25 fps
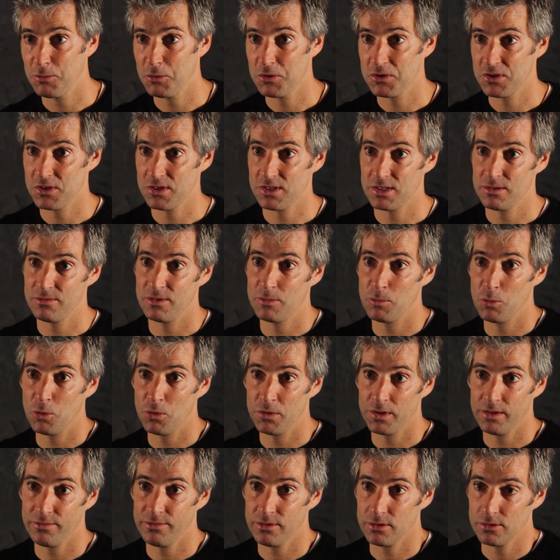which is even more
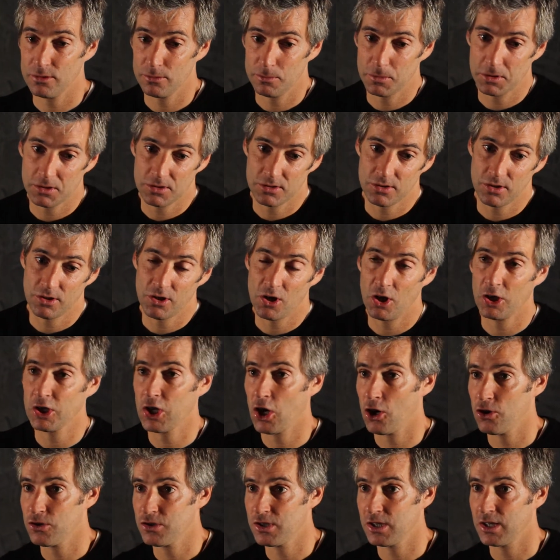difficult because you're not
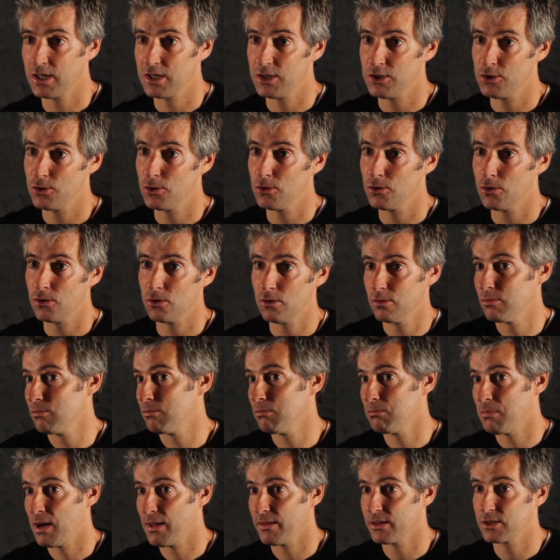coaching in your
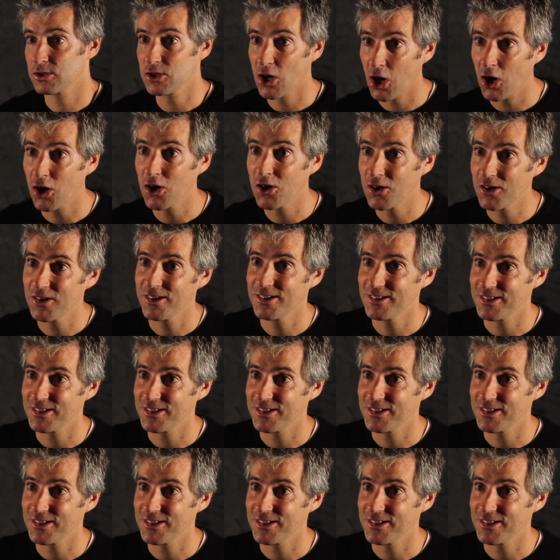mother tongue,